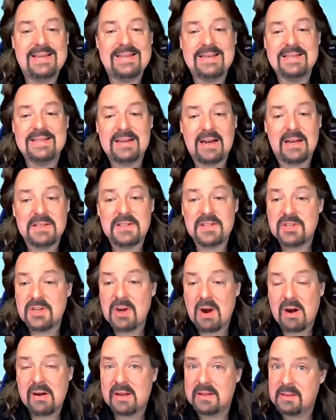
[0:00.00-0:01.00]
does not
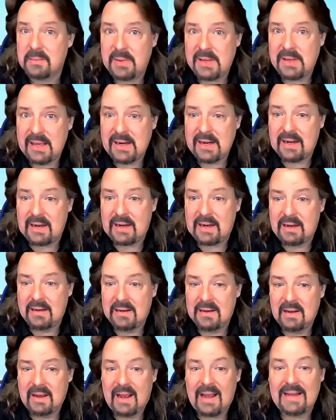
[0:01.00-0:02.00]
start at the beginning
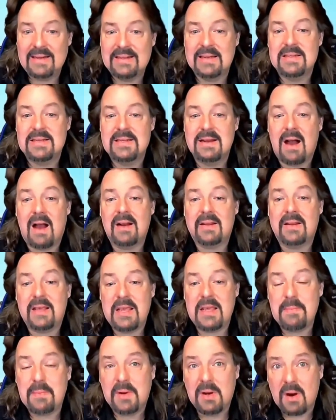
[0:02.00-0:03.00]
and does not
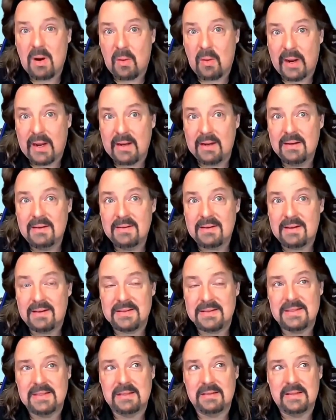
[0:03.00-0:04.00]
keep going
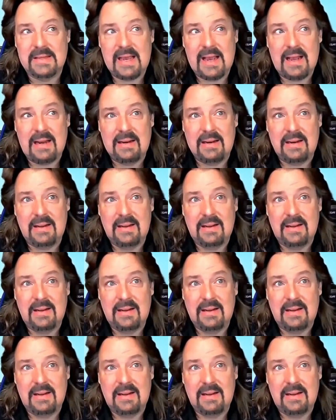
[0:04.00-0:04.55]
until the end.